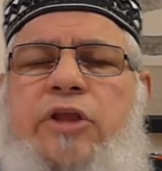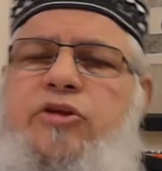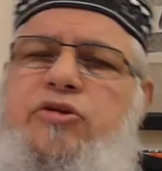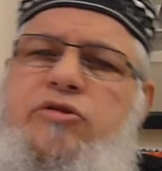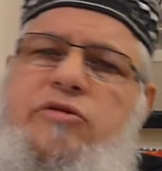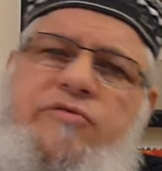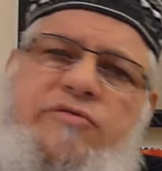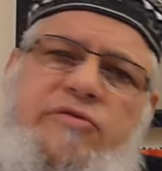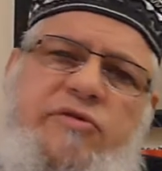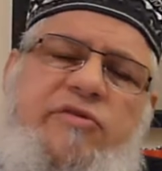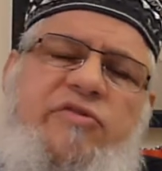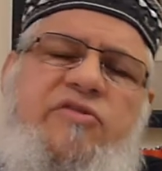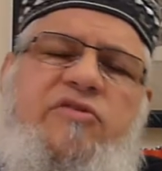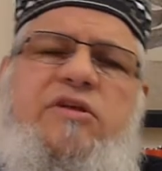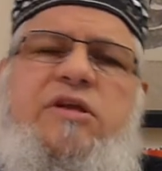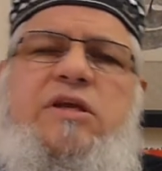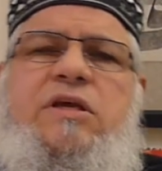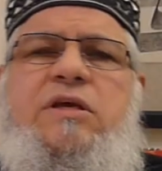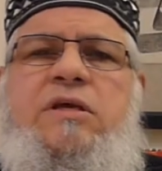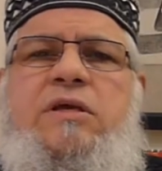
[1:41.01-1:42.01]

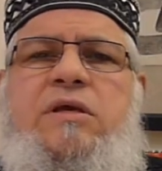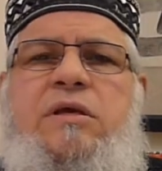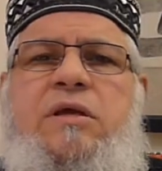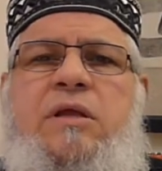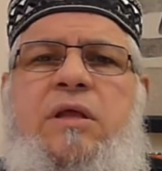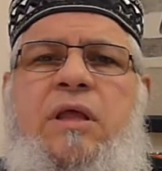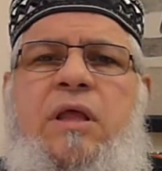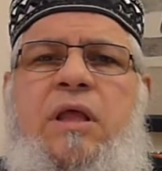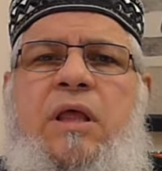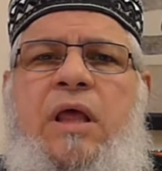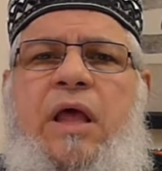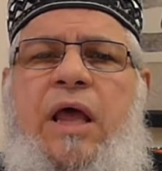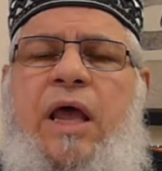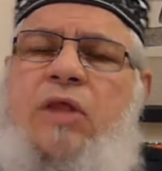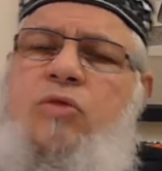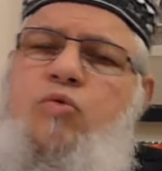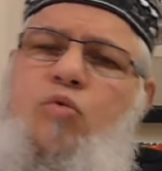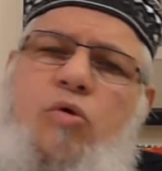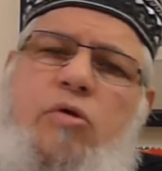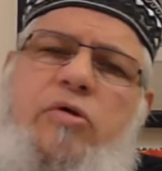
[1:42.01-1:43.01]
university
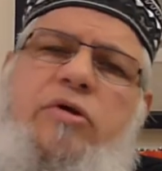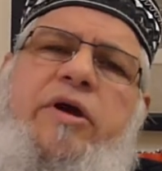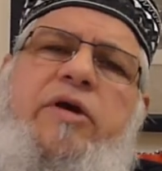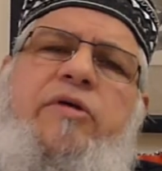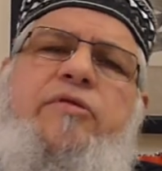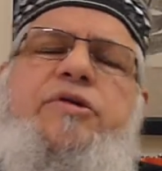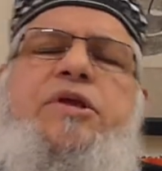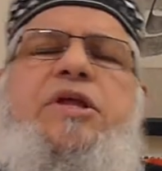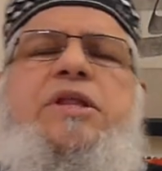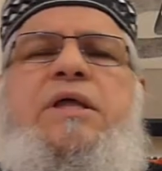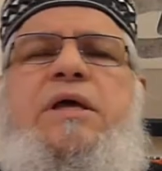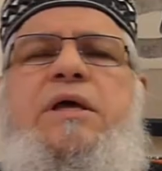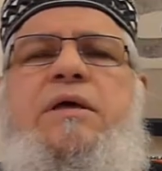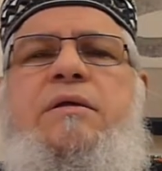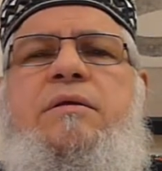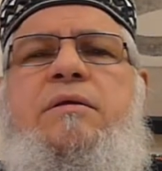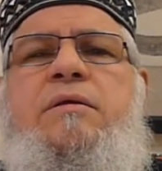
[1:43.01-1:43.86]
and work arena